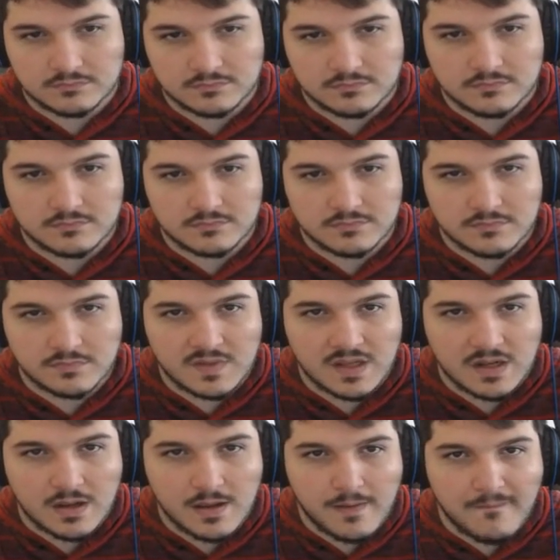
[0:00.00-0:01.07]
Oda just
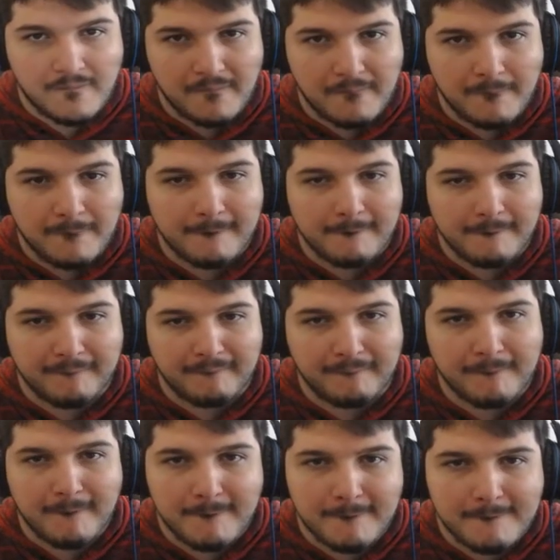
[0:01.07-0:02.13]
storyboards for
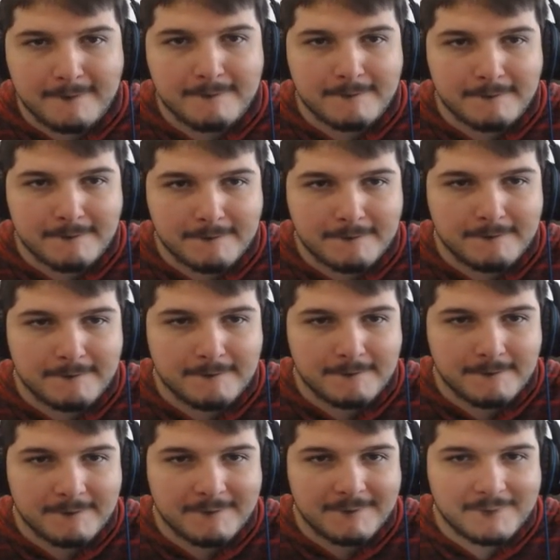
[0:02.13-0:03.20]
the anime at this point.